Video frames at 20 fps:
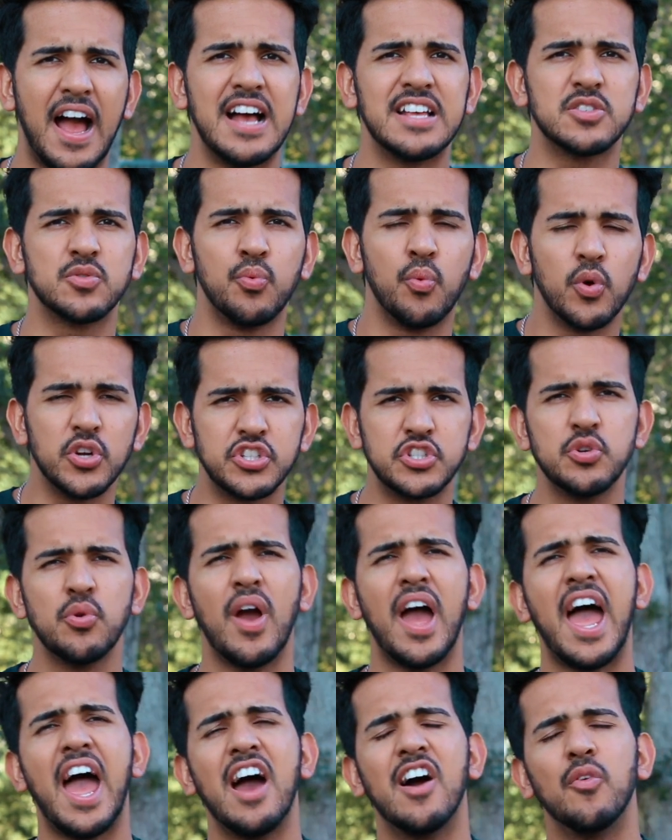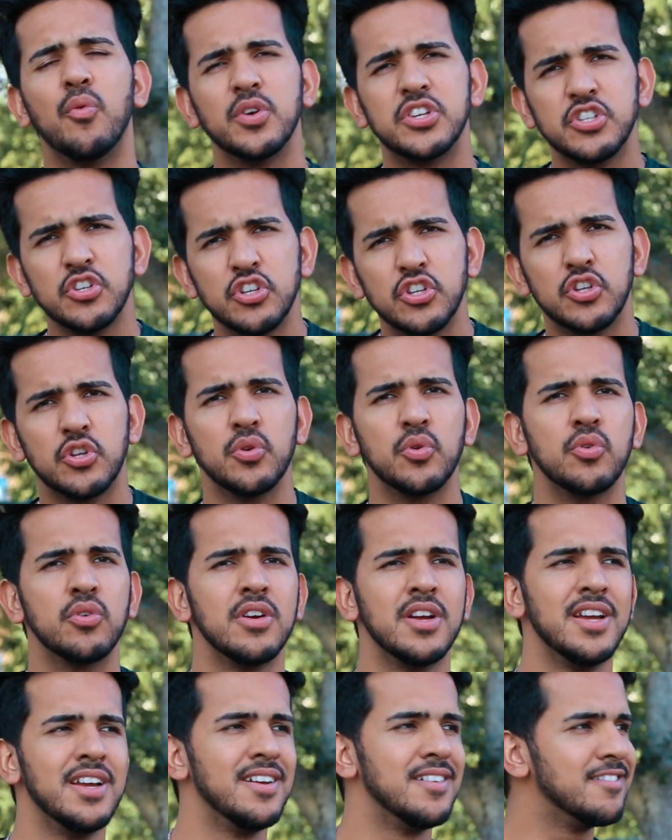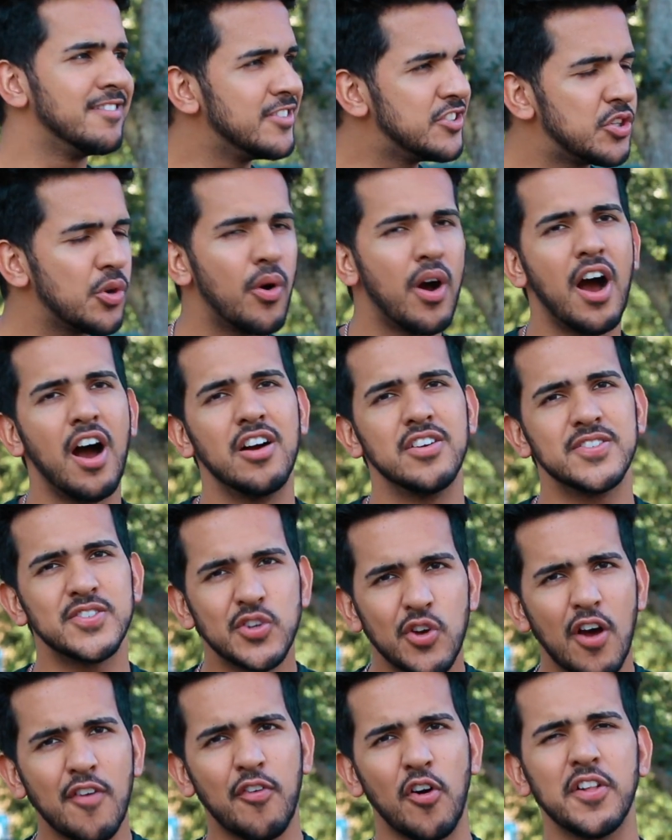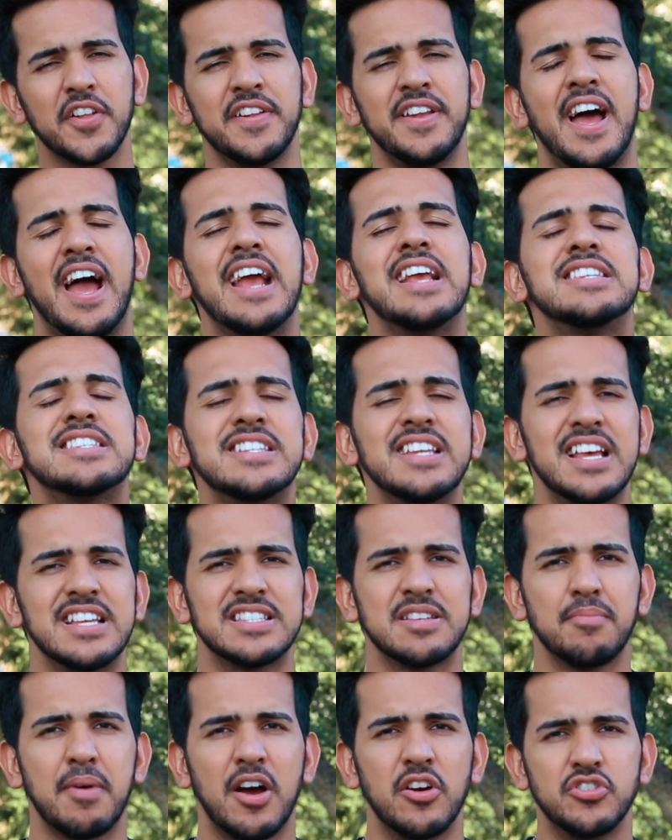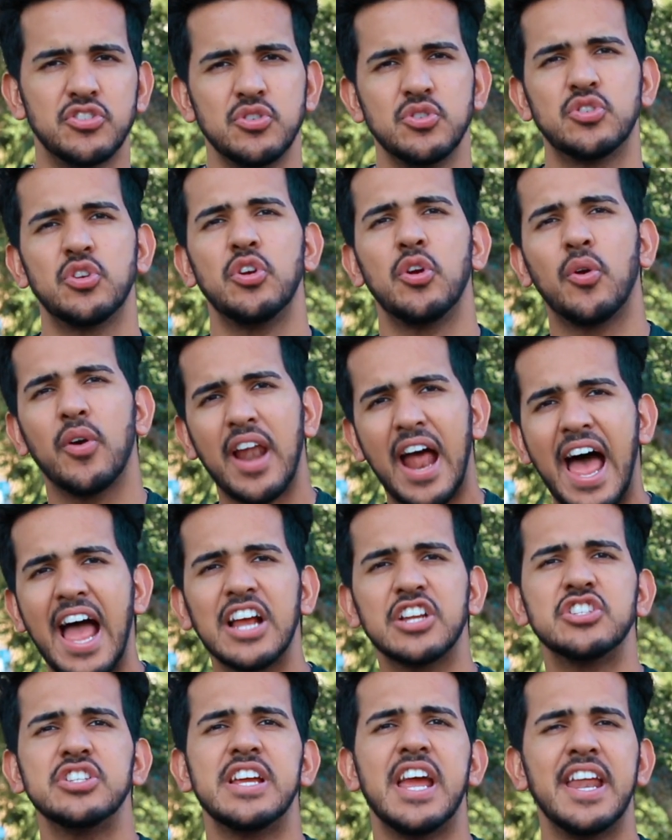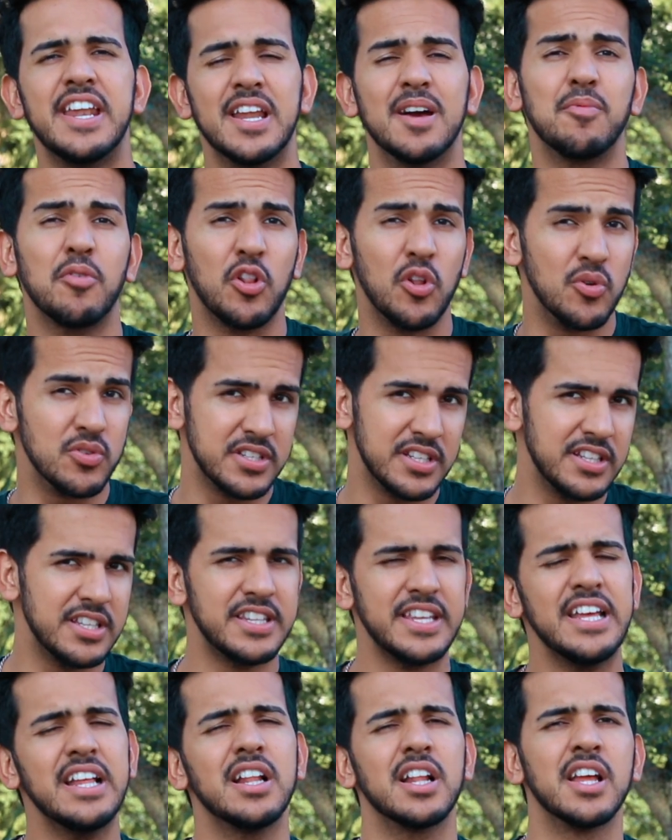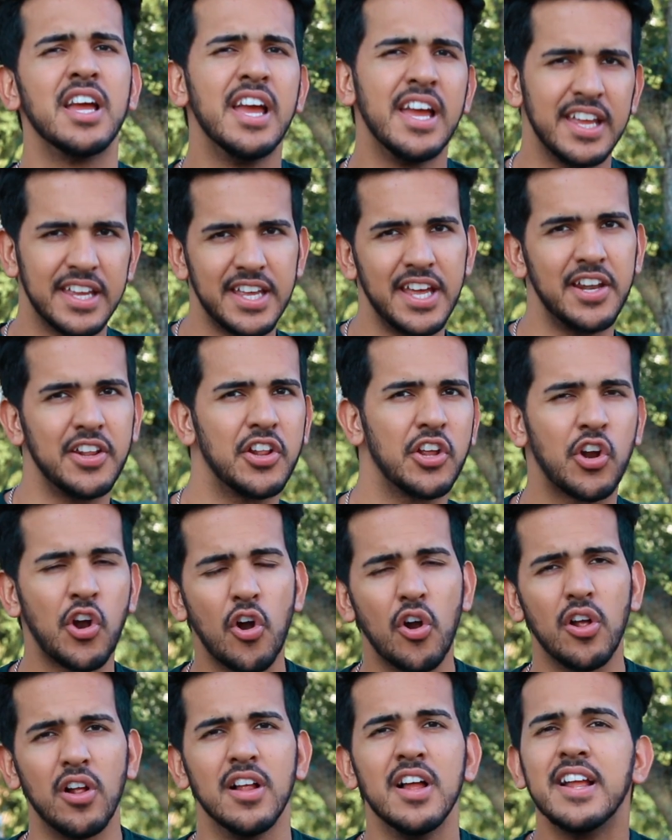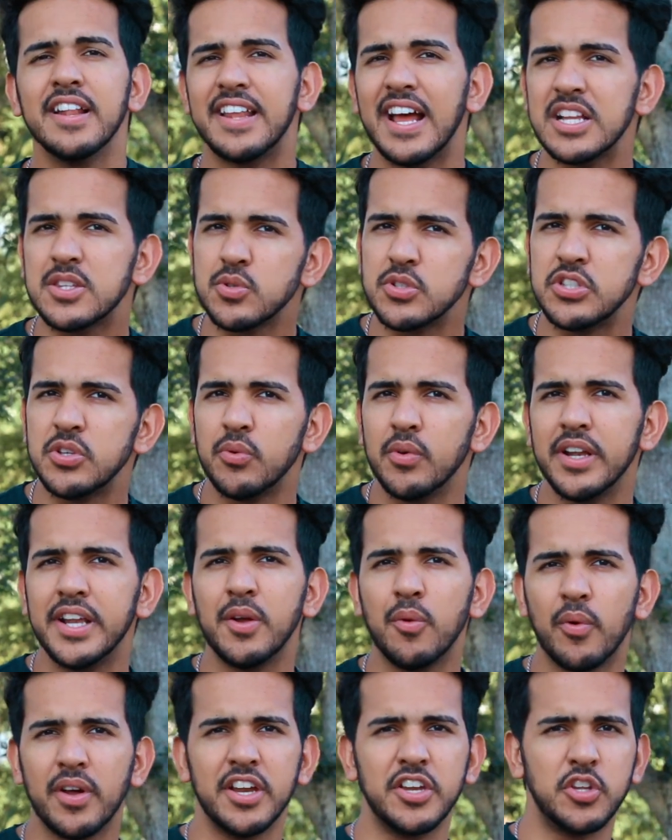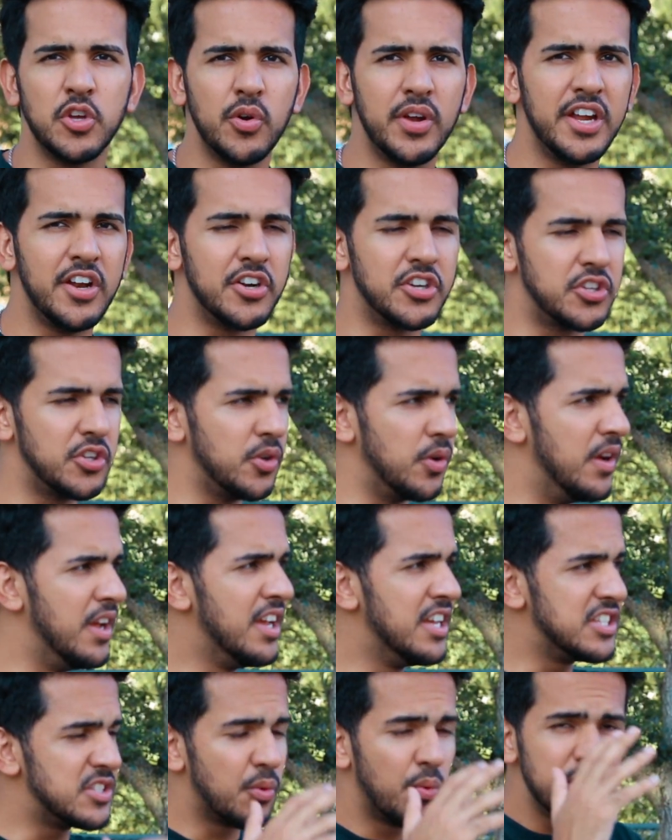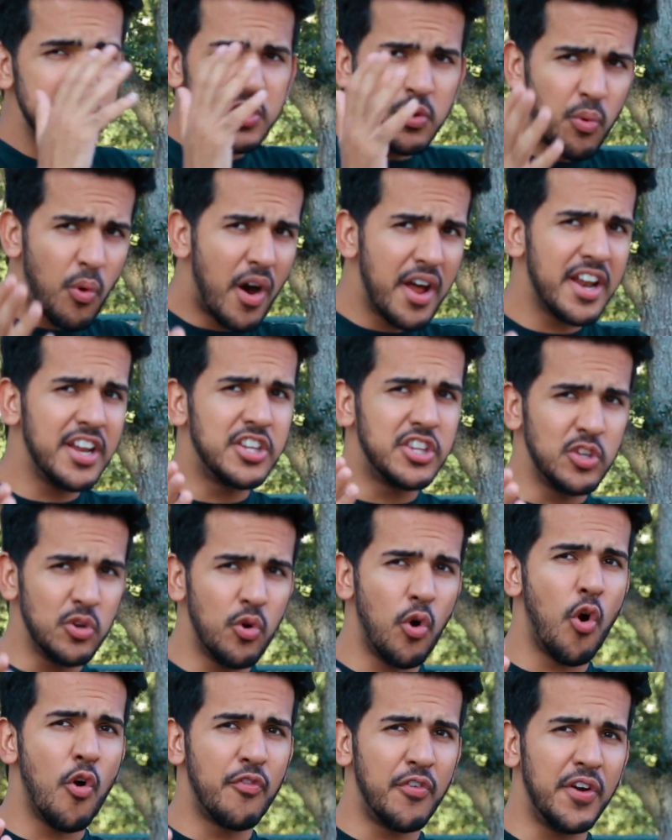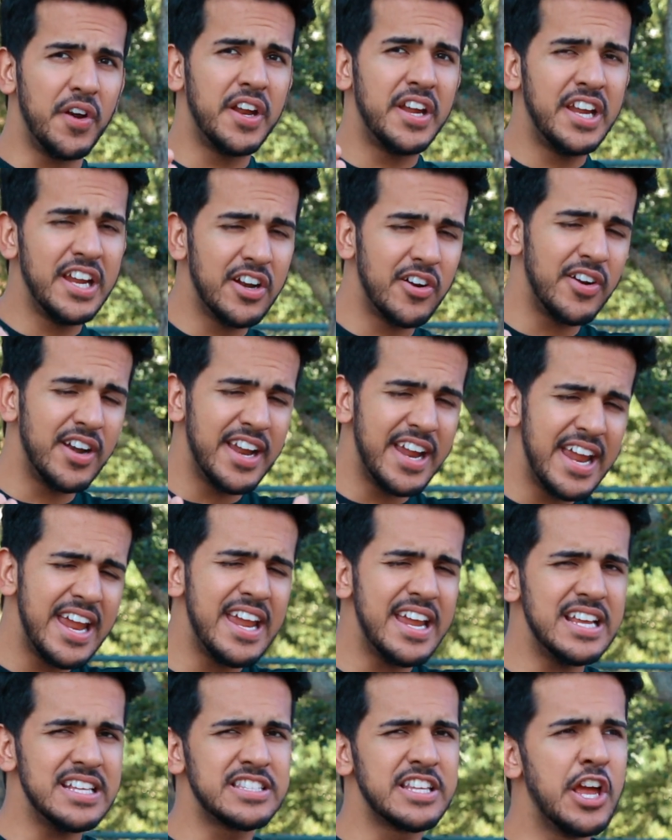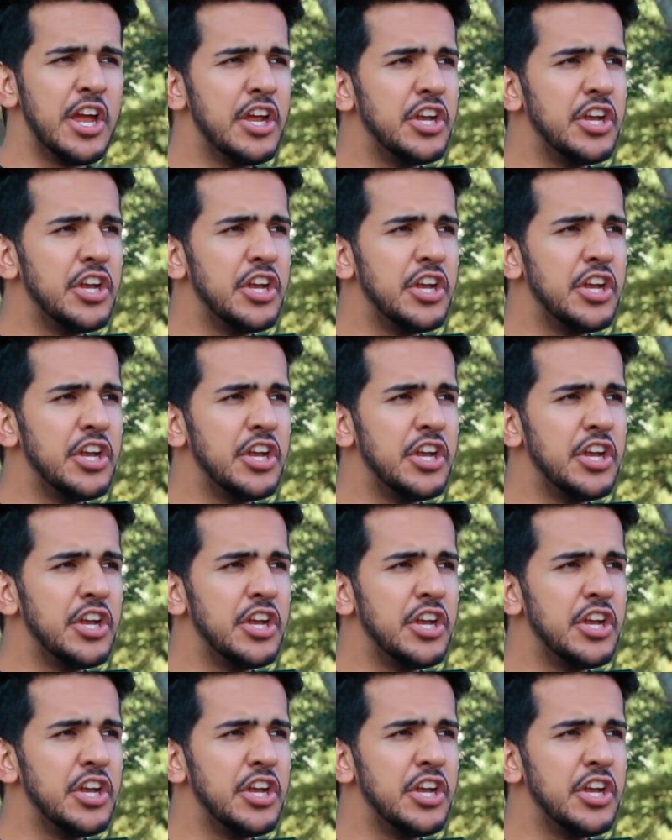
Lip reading: as what you have, what you do, show off all the niceness about you so you could actually end up closing deal, getting the girl. That's what you really want to do here too. So what you want to do over here is